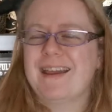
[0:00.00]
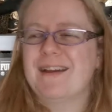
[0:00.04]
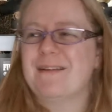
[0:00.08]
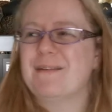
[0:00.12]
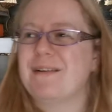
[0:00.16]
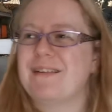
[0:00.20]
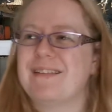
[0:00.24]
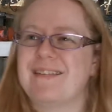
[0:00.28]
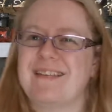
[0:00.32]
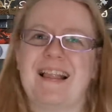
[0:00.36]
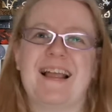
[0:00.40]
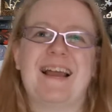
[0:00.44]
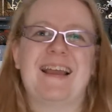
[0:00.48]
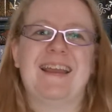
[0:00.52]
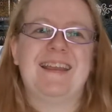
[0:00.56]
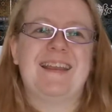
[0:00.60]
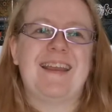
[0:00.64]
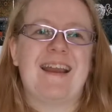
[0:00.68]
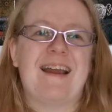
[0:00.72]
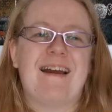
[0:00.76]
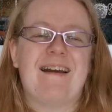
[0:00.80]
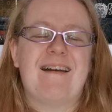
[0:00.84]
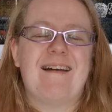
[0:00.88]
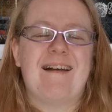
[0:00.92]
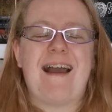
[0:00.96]
It was
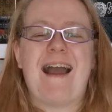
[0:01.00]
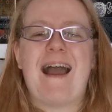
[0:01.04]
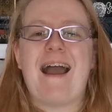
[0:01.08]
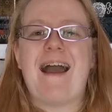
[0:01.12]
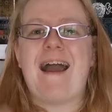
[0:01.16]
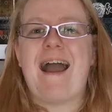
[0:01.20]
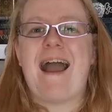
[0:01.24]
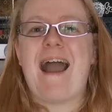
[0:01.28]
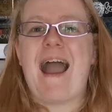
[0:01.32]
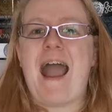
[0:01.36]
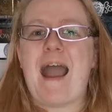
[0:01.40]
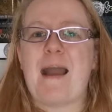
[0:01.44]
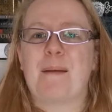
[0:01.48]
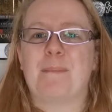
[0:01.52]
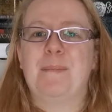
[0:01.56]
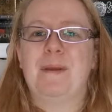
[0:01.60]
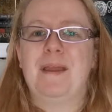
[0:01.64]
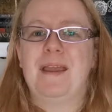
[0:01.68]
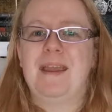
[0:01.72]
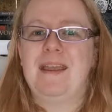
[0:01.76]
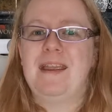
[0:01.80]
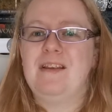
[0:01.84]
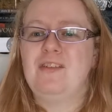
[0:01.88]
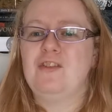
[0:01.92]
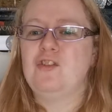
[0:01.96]
like a
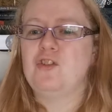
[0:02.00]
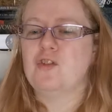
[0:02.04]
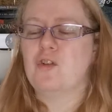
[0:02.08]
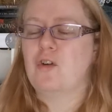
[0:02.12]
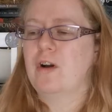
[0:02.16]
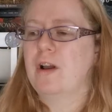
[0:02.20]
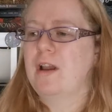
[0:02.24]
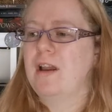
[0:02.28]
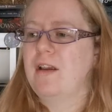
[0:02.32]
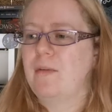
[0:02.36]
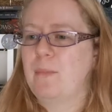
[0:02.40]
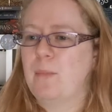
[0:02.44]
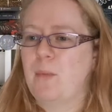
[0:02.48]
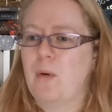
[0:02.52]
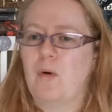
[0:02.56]
happy, joyous,